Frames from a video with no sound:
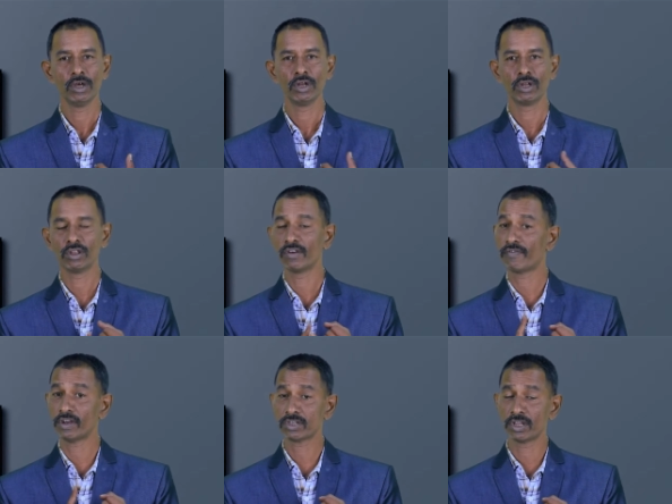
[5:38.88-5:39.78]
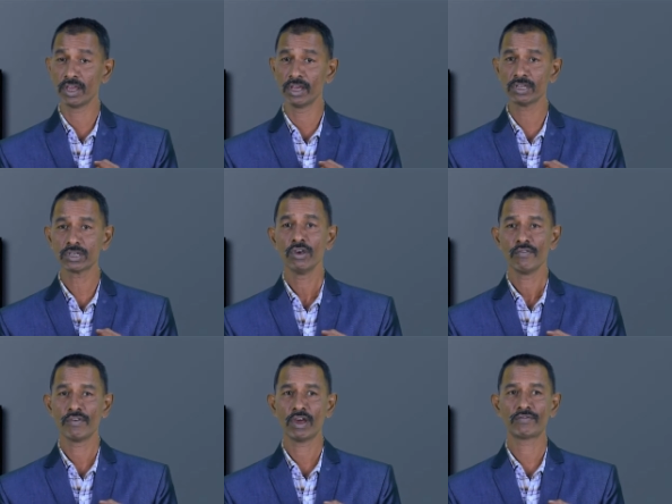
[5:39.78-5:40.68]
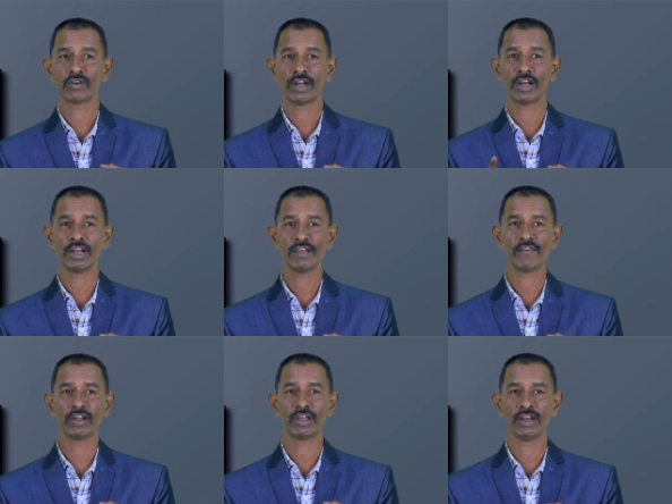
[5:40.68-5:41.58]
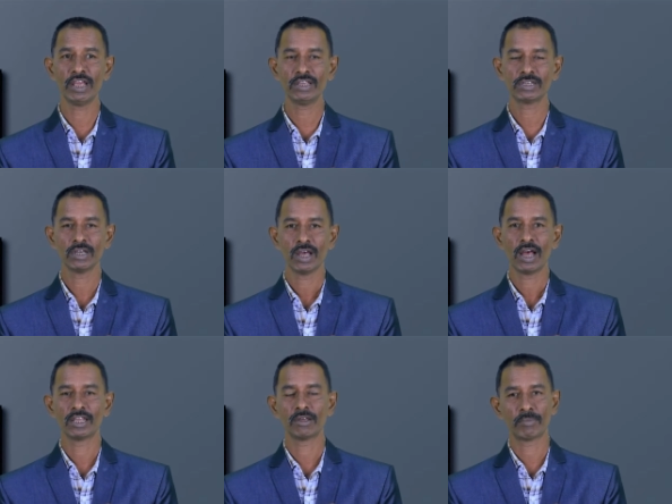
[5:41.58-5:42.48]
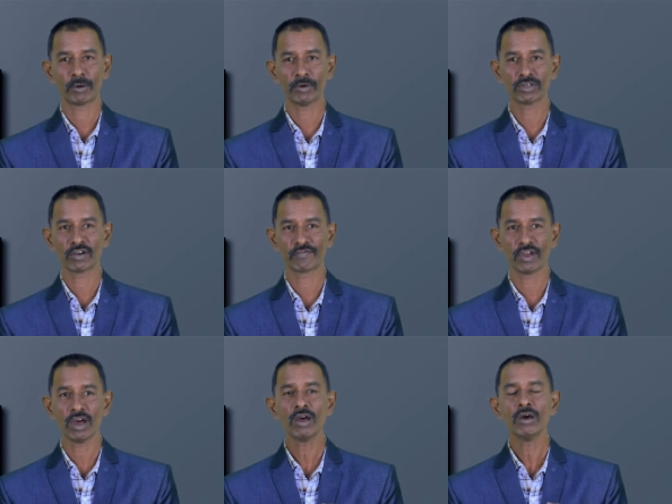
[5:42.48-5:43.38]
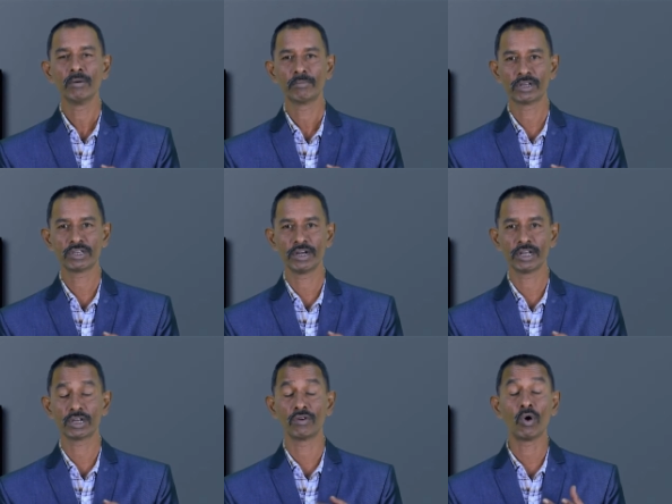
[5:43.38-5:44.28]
Now, the first thing is we have to identify the needs and the purpose of your presentation.